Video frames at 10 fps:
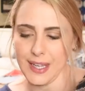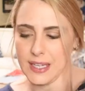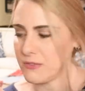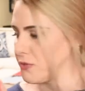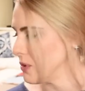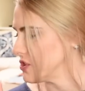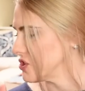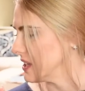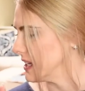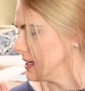and
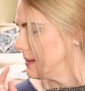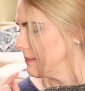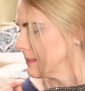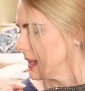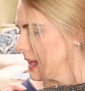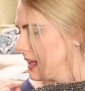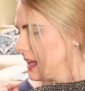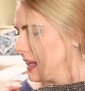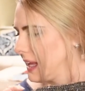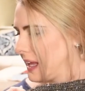unfortunately,
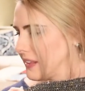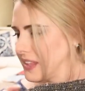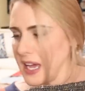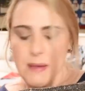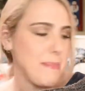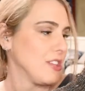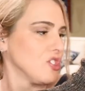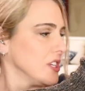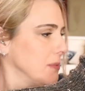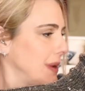I think I
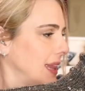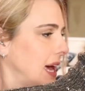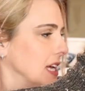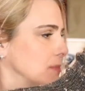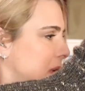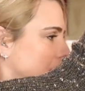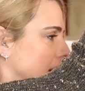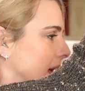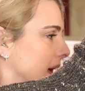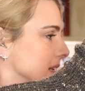mentioned in my last
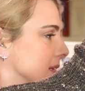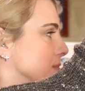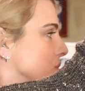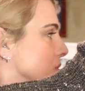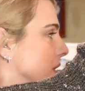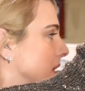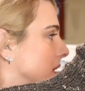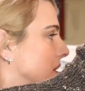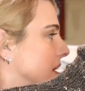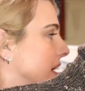podcast, I'm just quickly
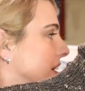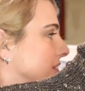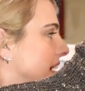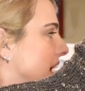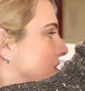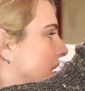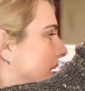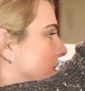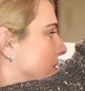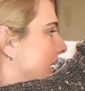looking around, I
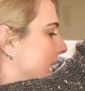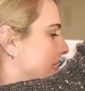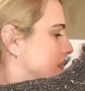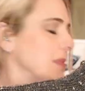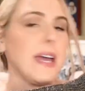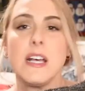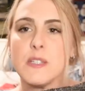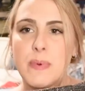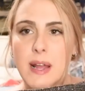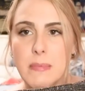don't have it. My
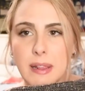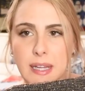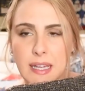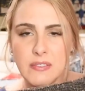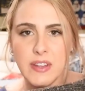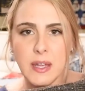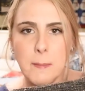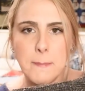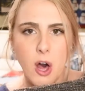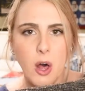husband, I've been leaving
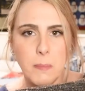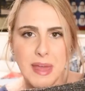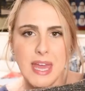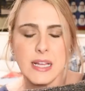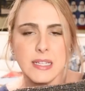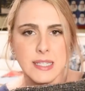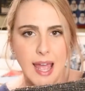ball bands